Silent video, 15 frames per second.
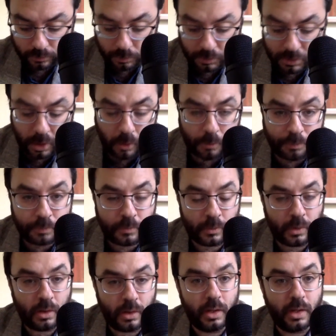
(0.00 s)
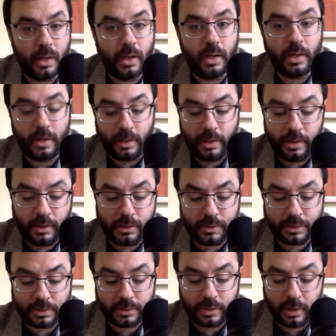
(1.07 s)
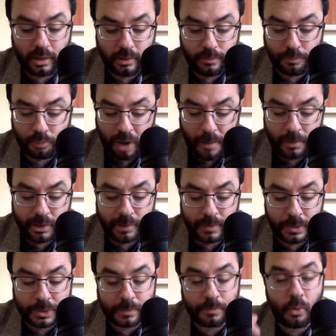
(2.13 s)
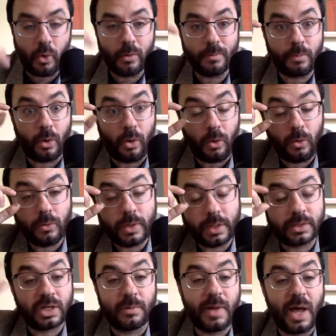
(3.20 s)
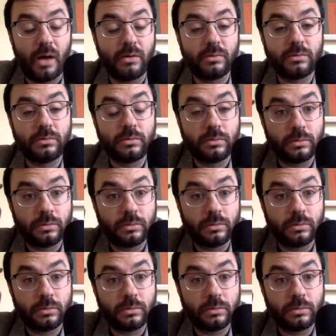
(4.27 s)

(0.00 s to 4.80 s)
So here's probably the most important poll that's come out